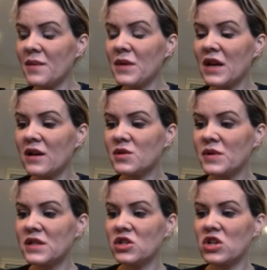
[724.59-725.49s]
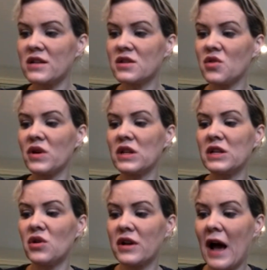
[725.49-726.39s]
Something else we suggest to
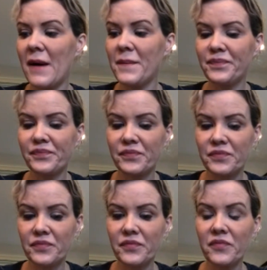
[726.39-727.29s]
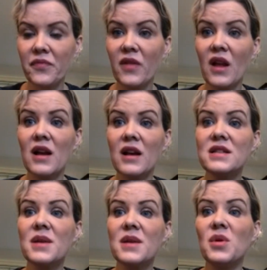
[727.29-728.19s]
really look at
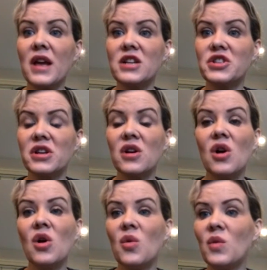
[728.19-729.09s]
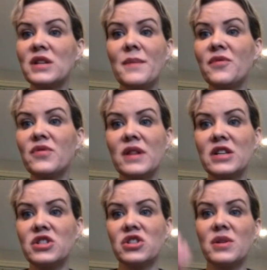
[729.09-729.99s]
is communication. What type of
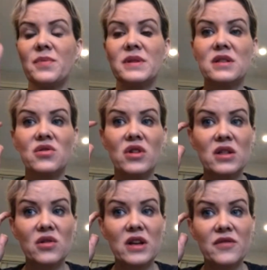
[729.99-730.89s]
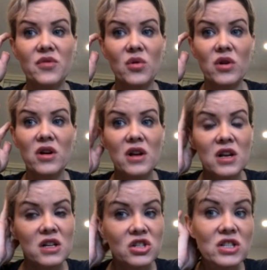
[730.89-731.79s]
relationship is the surrogate looking for?
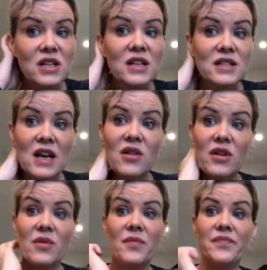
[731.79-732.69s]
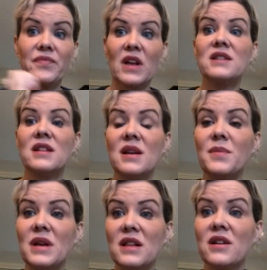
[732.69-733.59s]
She's going to tell you. It's going
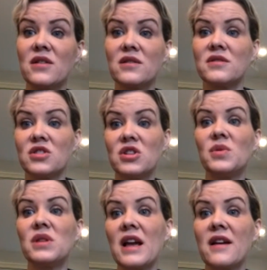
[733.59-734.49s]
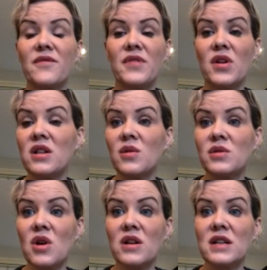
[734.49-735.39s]
to be clear. She would like very
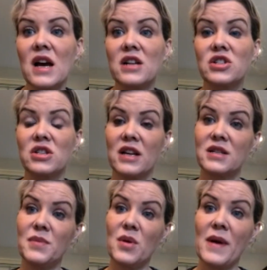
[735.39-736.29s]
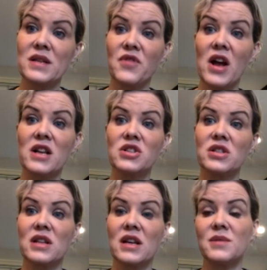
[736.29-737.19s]
close contact. She'd like to be your best friend.
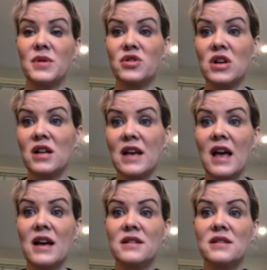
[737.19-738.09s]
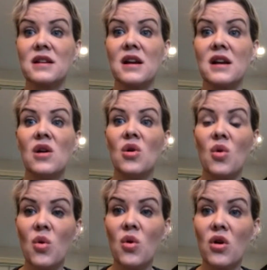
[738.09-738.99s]
She'd like to be your child's aunt.
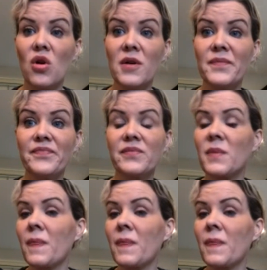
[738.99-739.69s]
Or